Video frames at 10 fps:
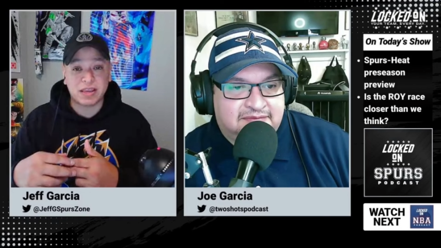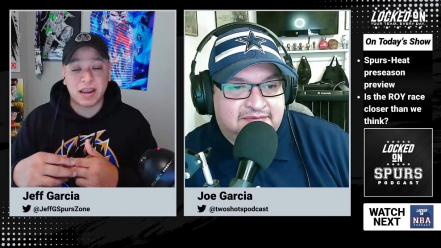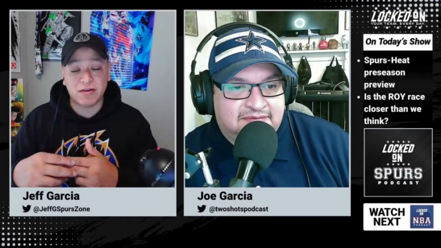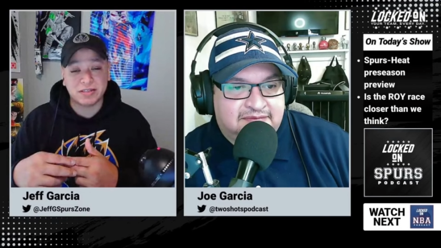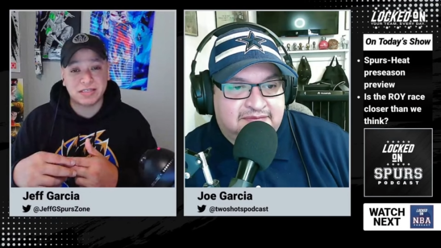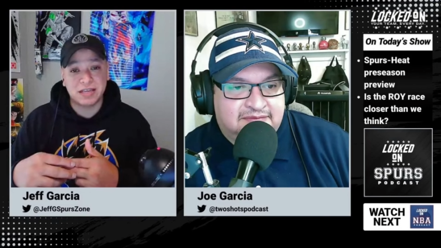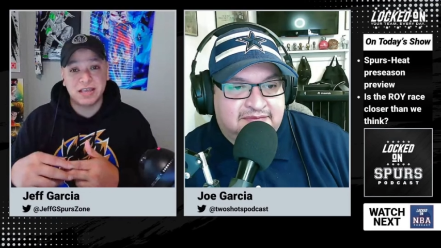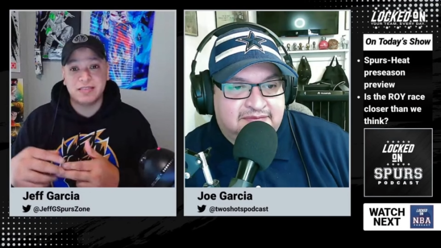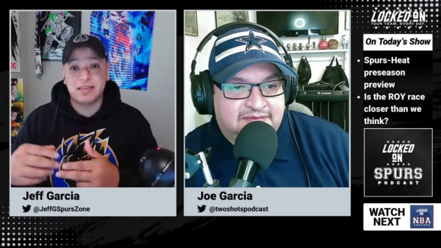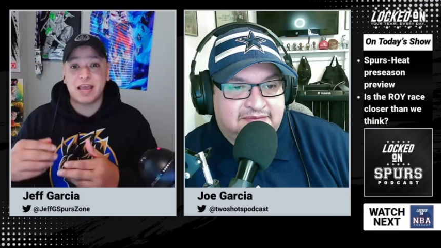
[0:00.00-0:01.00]
Speaker 1: Frank
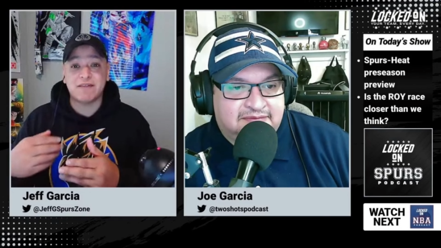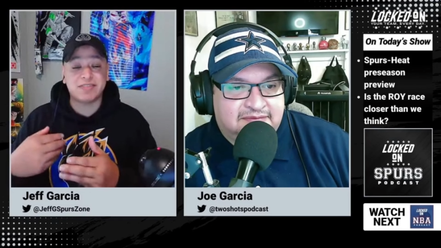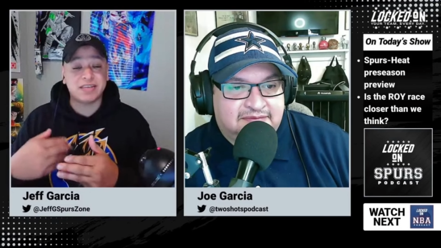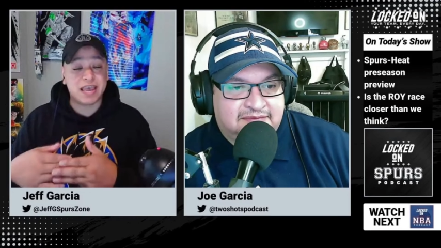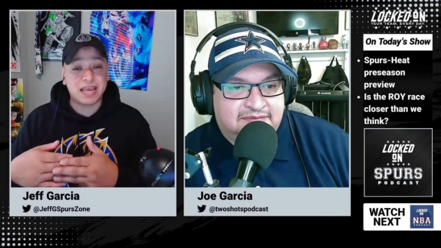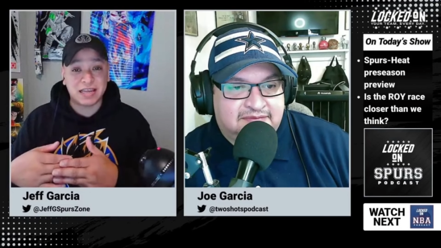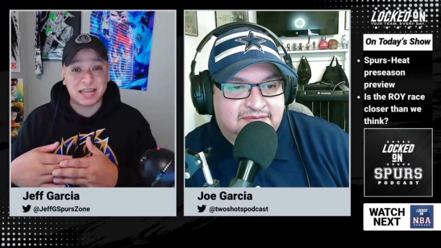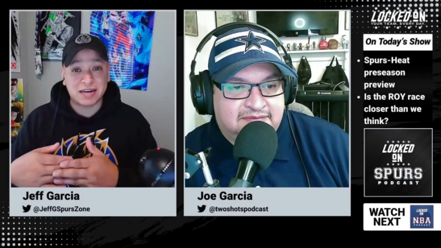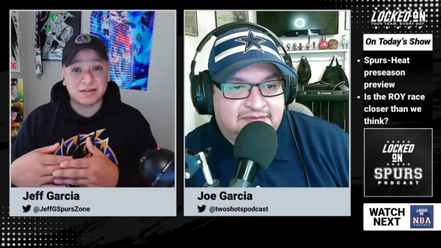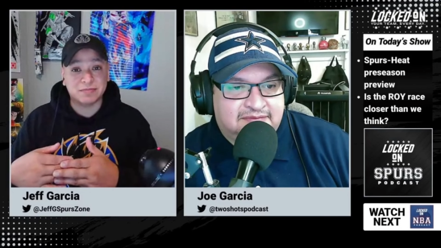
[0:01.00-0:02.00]
Harris. They have the
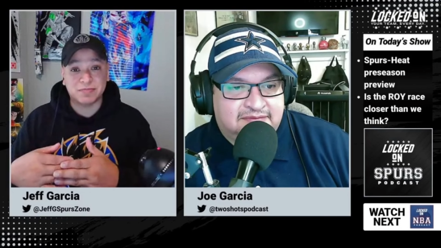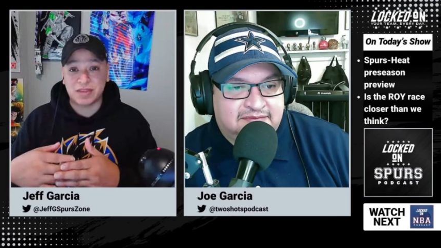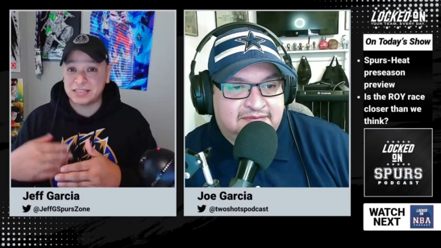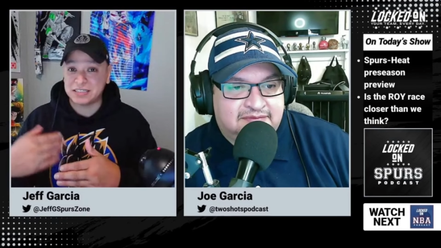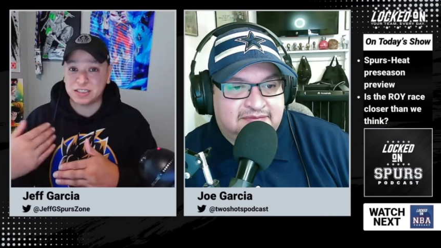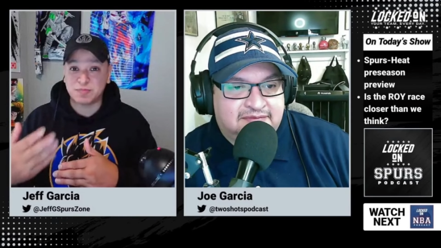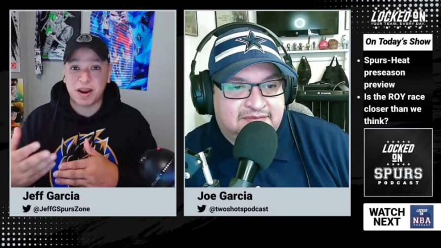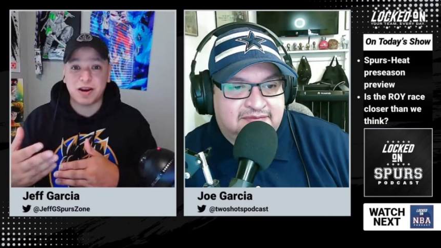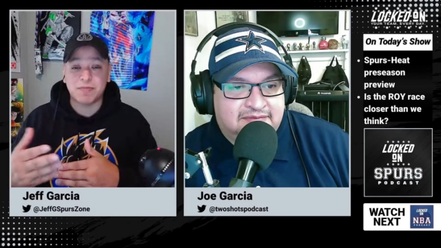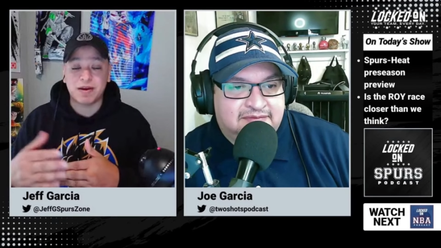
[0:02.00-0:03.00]
Alien that's
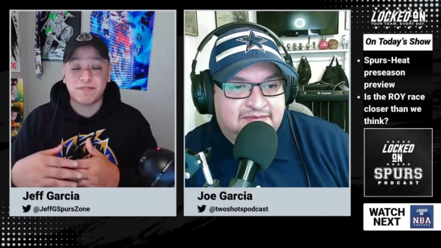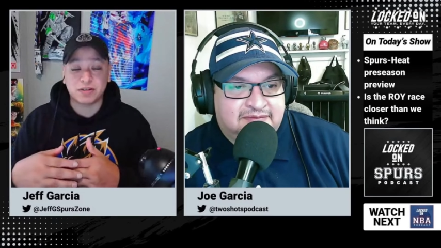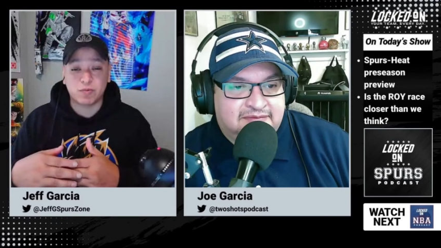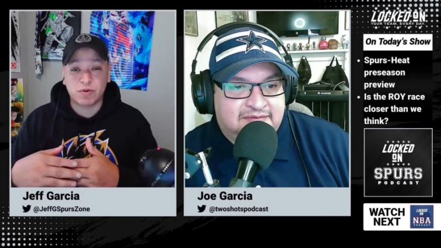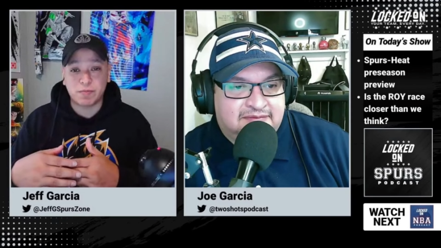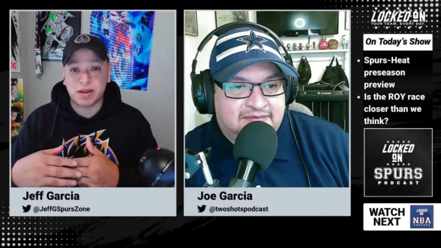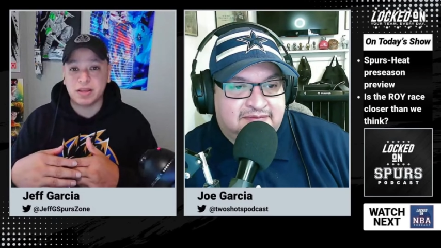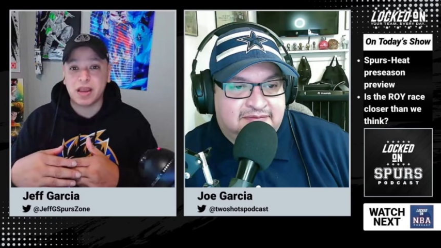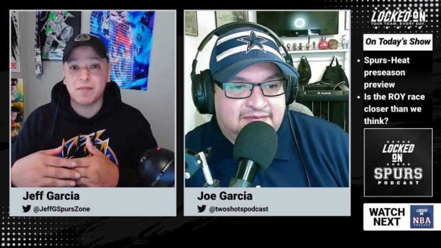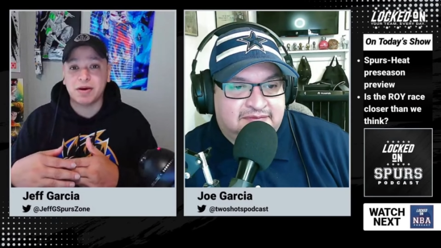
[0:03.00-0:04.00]
inspired by Victor
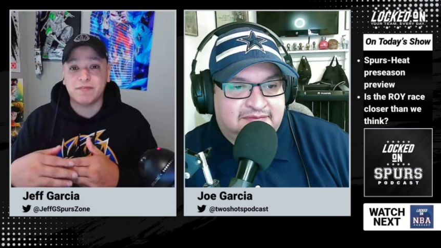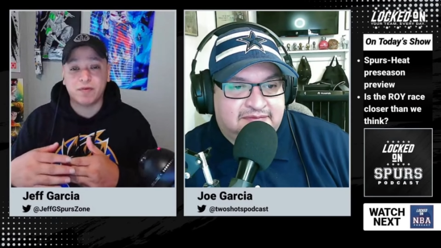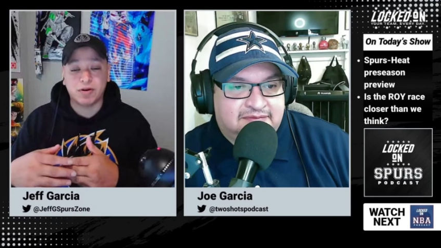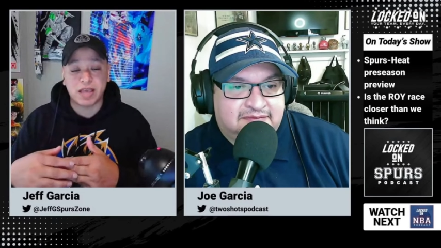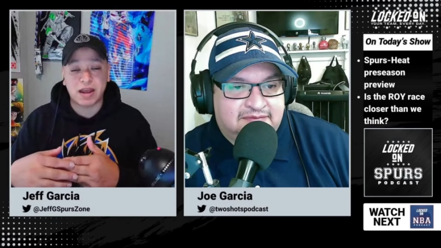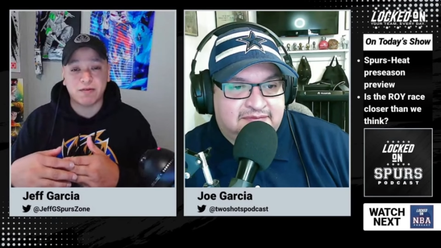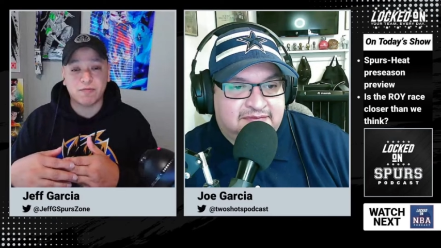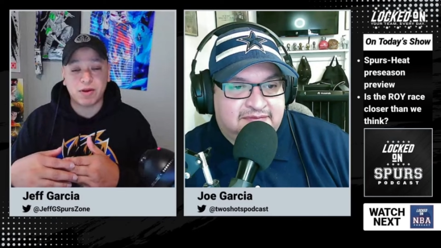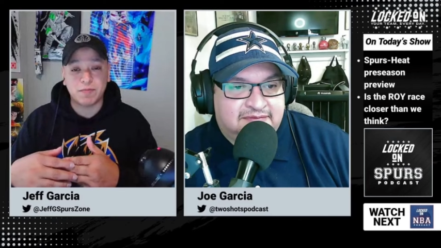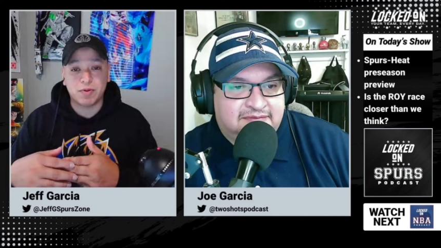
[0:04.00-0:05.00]
Wembanyama, full
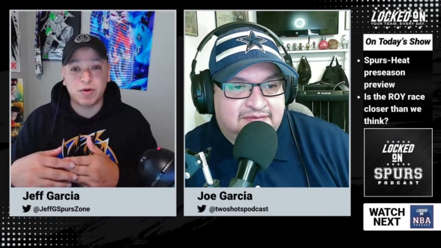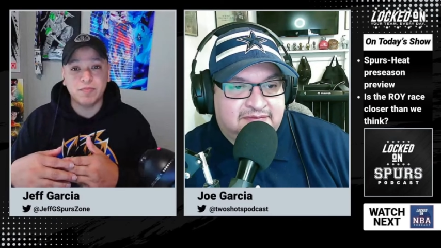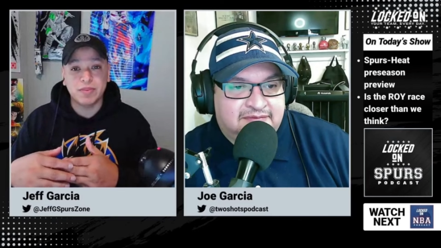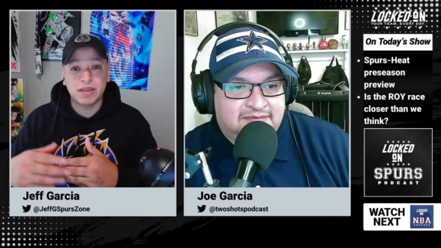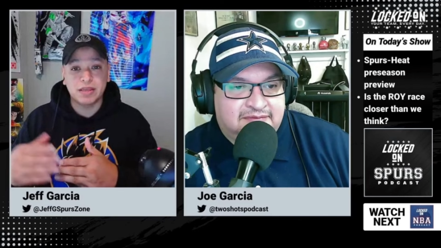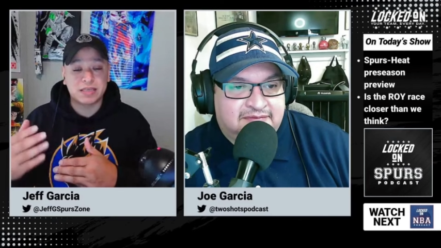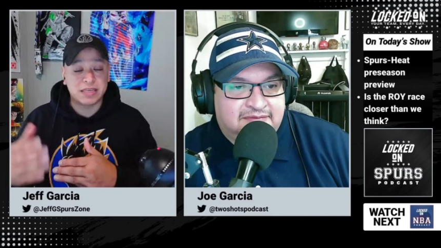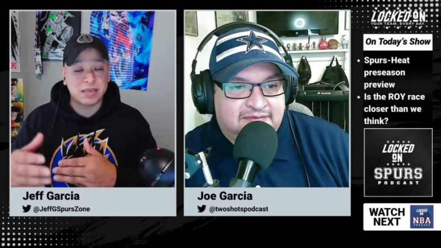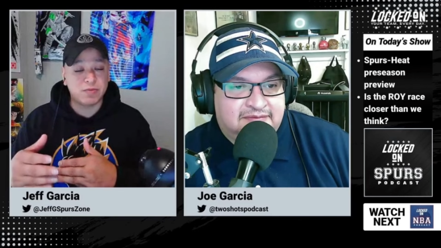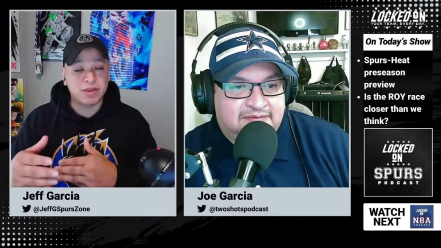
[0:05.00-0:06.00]
can of Red Bull
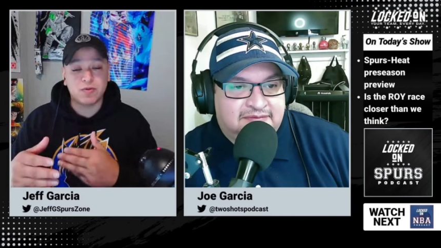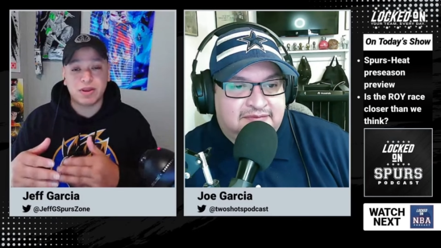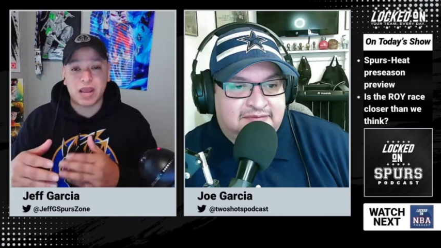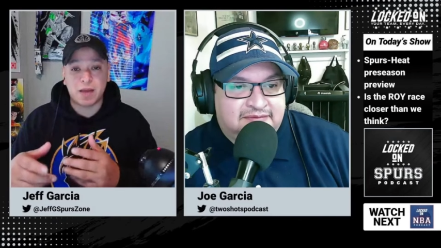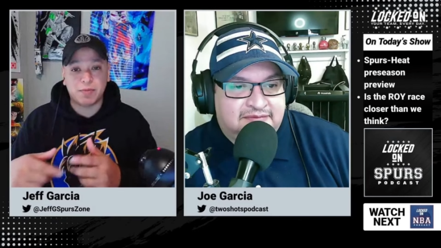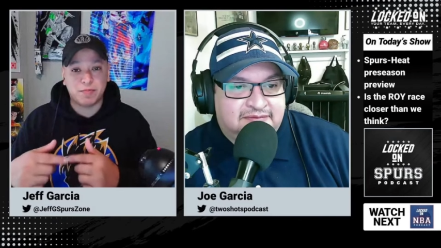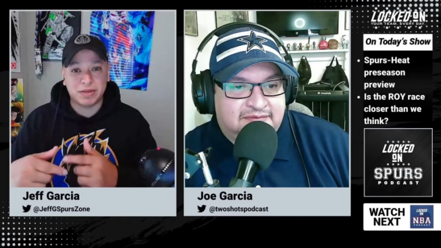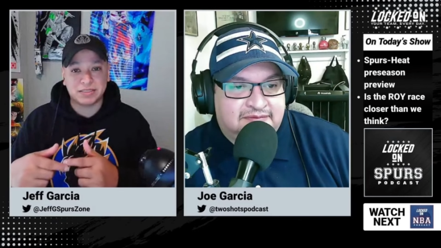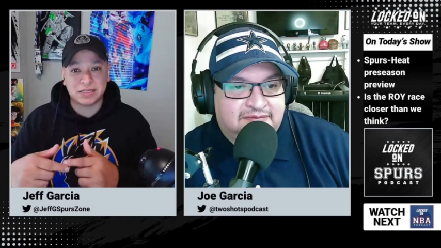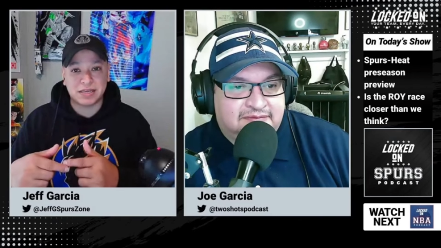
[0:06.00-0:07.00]
kiwi, green
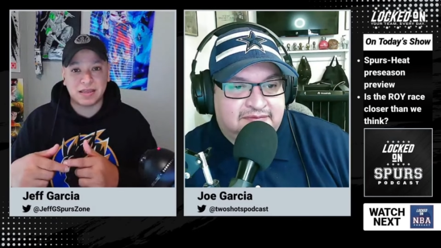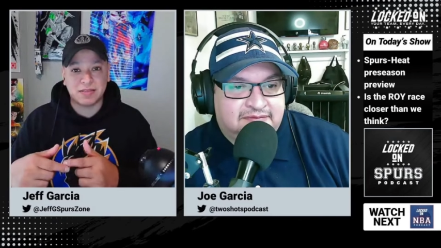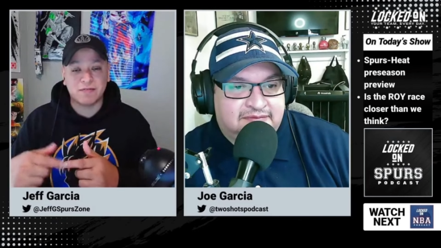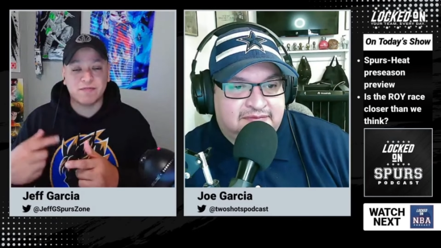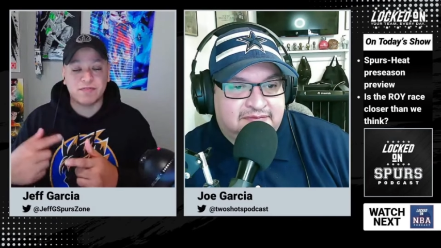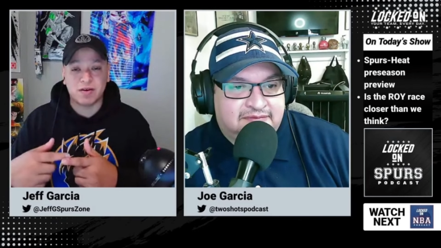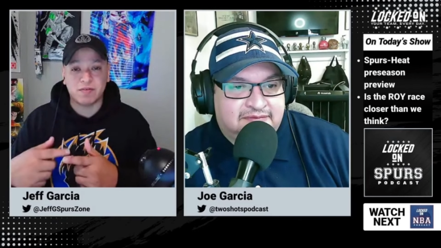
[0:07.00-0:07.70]
apple mixed together.